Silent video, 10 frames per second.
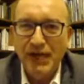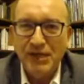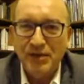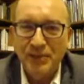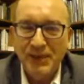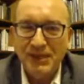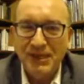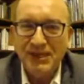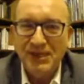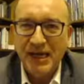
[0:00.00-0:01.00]
NATO
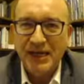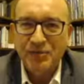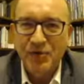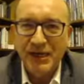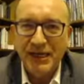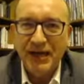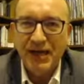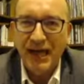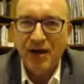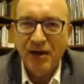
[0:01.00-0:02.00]
business and working
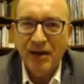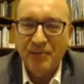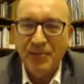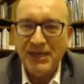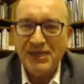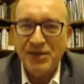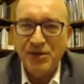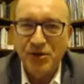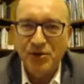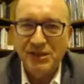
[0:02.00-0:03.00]
out how best
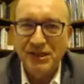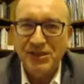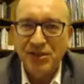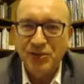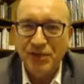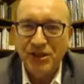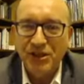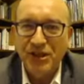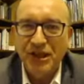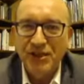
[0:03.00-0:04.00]
to use this
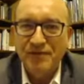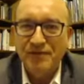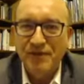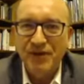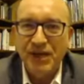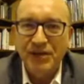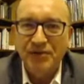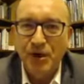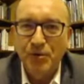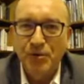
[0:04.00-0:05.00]
situation to further
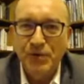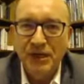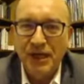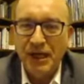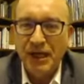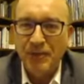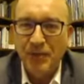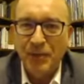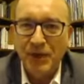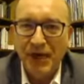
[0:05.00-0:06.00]
erode
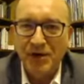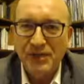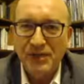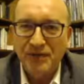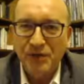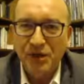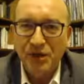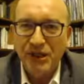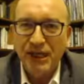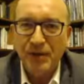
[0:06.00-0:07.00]
popularity for
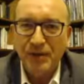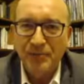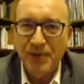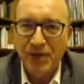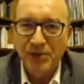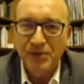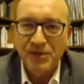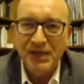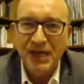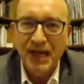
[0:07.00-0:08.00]
Lukashenko in
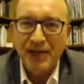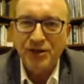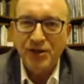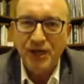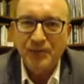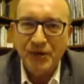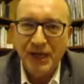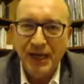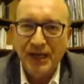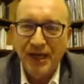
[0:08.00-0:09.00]
Belarus and try and put
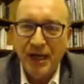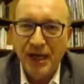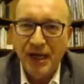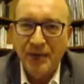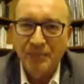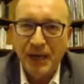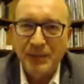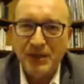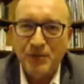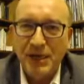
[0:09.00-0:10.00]
their
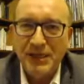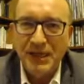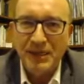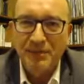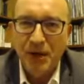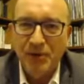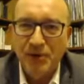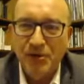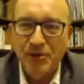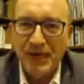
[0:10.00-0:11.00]
puppets waiting in
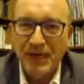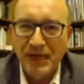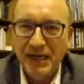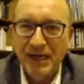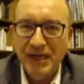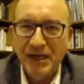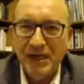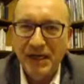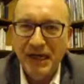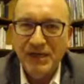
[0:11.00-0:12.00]
Poland already
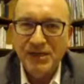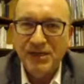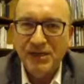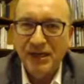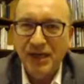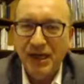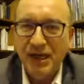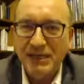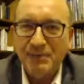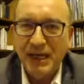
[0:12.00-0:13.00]
into
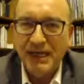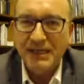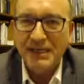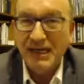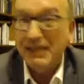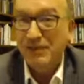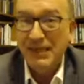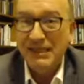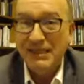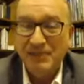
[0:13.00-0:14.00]
his place. That's what
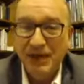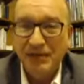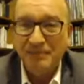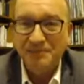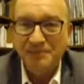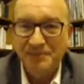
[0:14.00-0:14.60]
this is about.